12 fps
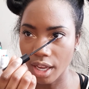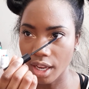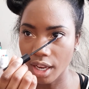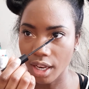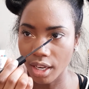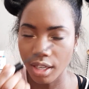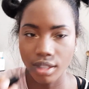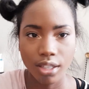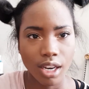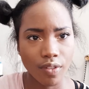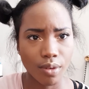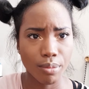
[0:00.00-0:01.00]
and
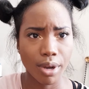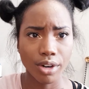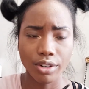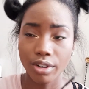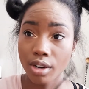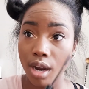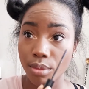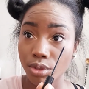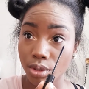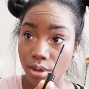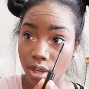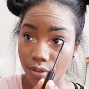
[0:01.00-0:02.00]
even better, I'm
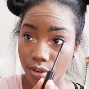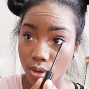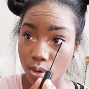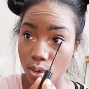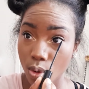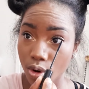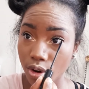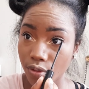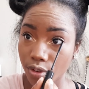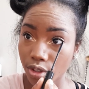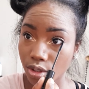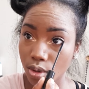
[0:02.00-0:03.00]
doing it for the Lord, for
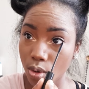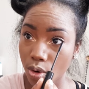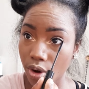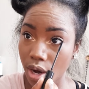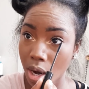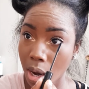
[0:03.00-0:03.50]
His glory,